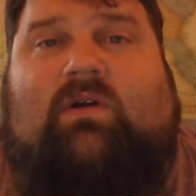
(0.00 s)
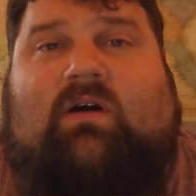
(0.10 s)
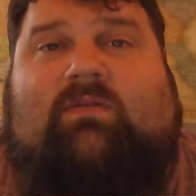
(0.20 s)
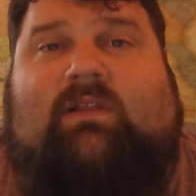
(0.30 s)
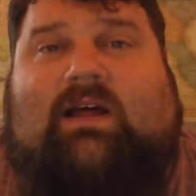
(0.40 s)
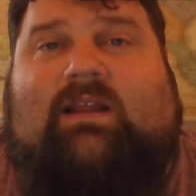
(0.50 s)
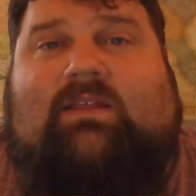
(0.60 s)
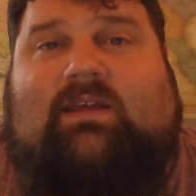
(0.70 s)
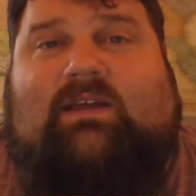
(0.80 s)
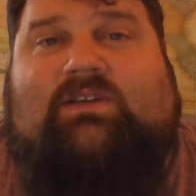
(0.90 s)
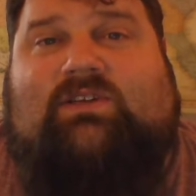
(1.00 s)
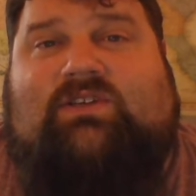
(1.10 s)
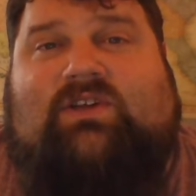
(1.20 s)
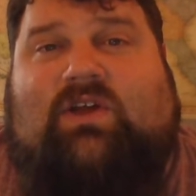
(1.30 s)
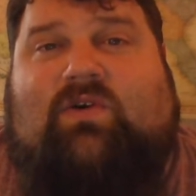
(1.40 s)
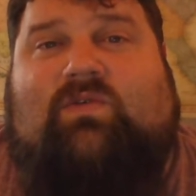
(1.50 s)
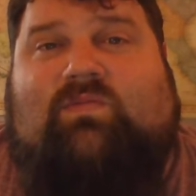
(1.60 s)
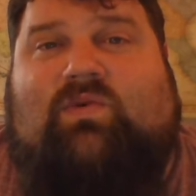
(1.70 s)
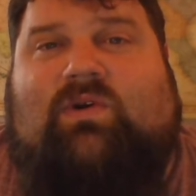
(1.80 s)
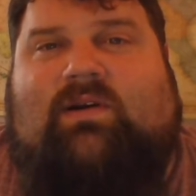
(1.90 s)
off a lot of things just to code
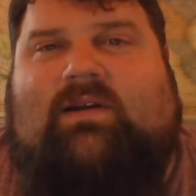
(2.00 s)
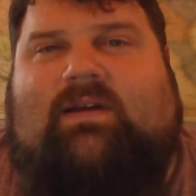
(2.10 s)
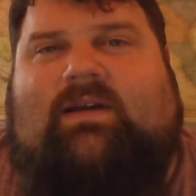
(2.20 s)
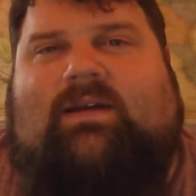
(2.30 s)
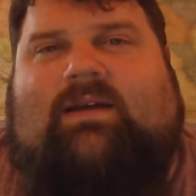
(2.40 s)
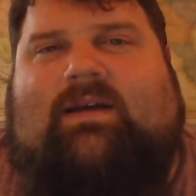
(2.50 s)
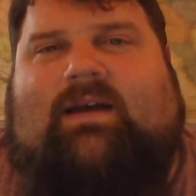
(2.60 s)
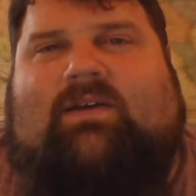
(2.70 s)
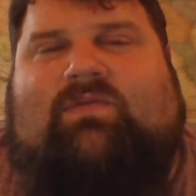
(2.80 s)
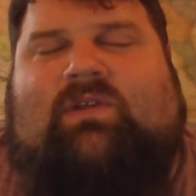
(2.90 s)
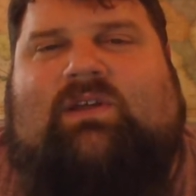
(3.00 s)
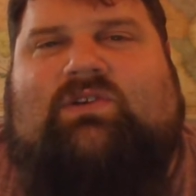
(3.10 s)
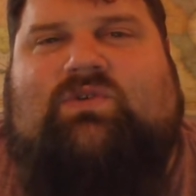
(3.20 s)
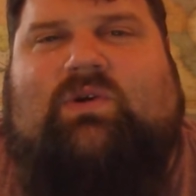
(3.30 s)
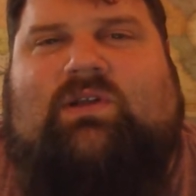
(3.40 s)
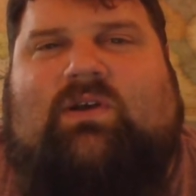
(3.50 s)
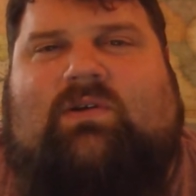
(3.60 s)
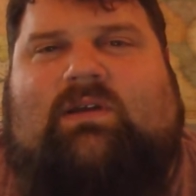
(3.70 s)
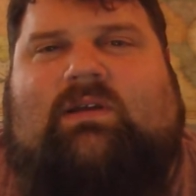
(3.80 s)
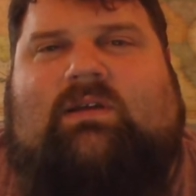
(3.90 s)
more. I've really enjoyed
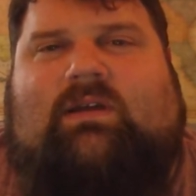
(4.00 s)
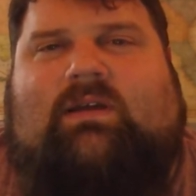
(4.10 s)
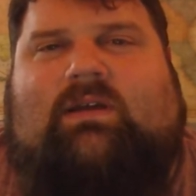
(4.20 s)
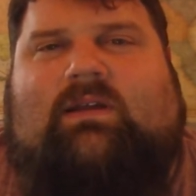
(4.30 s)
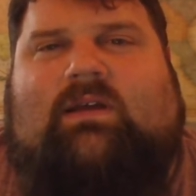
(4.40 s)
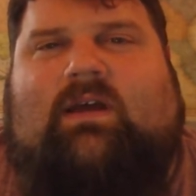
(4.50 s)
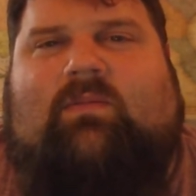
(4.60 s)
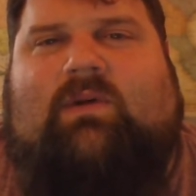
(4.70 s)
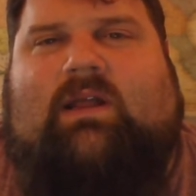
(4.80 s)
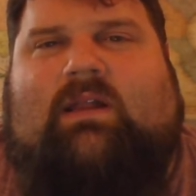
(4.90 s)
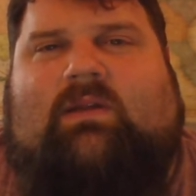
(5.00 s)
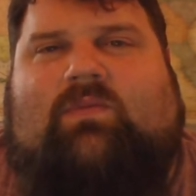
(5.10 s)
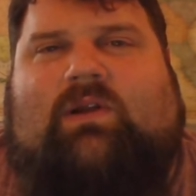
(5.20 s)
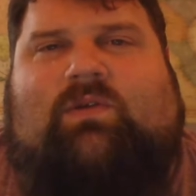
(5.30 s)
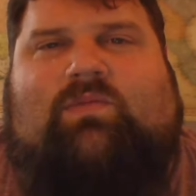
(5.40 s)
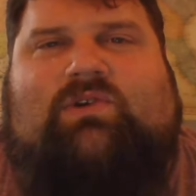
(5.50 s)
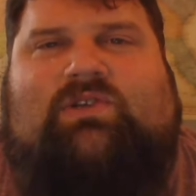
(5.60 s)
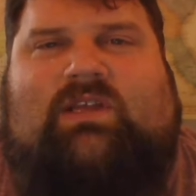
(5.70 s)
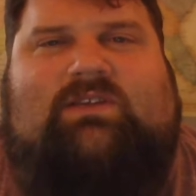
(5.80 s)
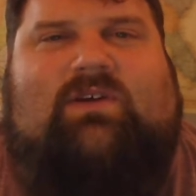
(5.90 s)
coding, and when you push
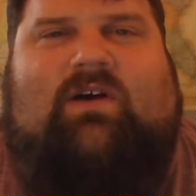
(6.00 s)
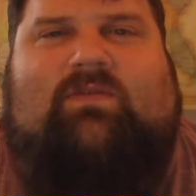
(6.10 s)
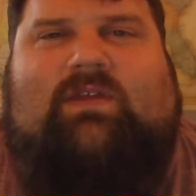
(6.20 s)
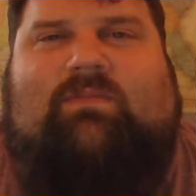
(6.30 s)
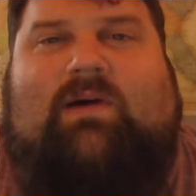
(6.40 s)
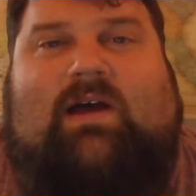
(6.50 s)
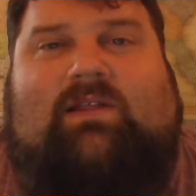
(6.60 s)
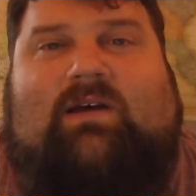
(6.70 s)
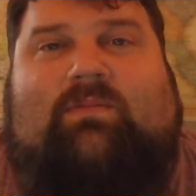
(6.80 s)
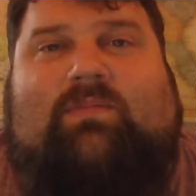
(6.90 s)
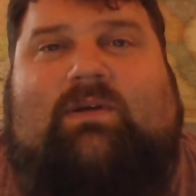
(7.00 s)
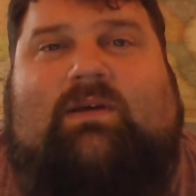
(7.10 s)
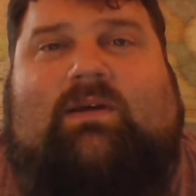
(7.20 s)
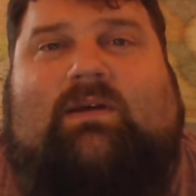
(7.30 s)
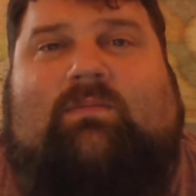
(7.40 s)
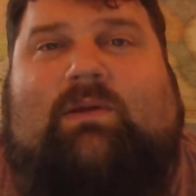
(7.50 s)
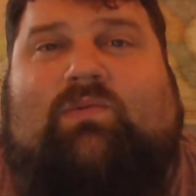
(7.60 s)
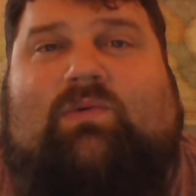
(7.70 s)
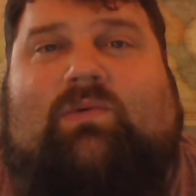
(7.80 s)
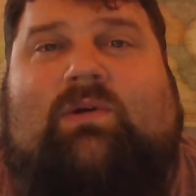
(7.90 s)
things off, they pile up.
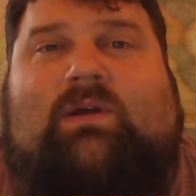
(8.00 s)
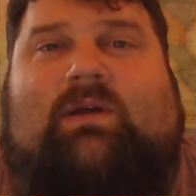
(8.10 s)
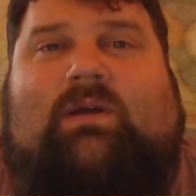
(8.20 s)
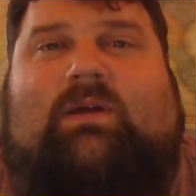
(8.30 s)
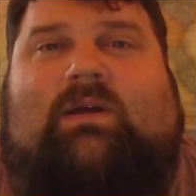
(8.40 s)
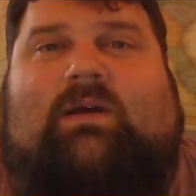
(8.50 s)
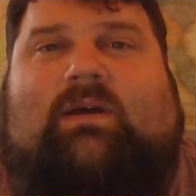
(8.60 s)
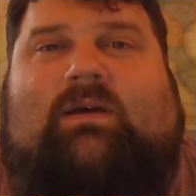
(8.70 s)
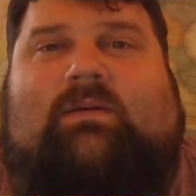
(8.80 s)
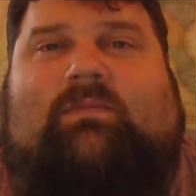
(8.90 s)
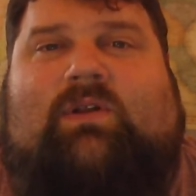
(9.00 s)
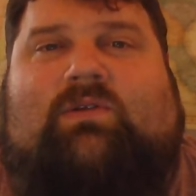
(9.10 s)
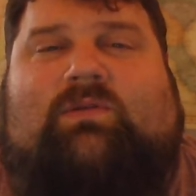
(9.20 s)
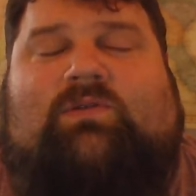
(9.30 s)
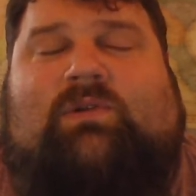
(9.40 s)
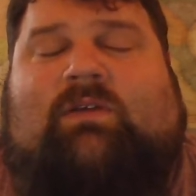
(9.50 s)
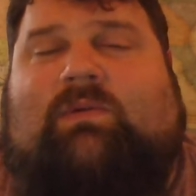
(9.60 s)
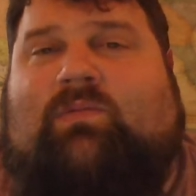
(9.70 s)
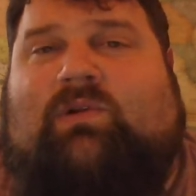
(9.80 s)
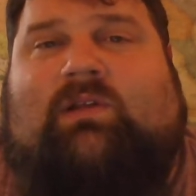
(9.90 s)
People, especially when you have
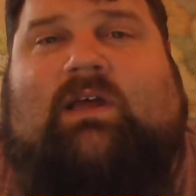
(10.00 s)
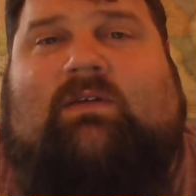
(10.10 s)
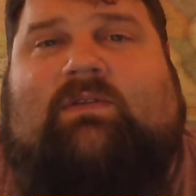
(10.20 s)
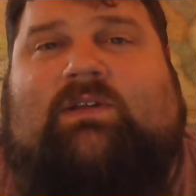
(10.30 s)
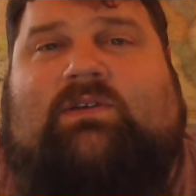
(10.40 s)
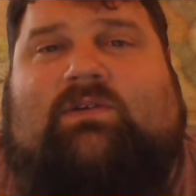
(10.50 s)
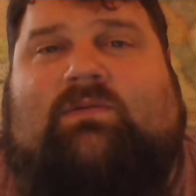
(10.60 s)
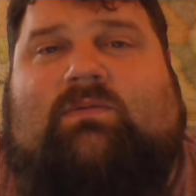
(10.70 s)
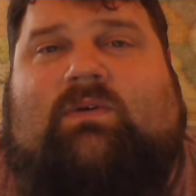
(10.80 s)
people in your life that you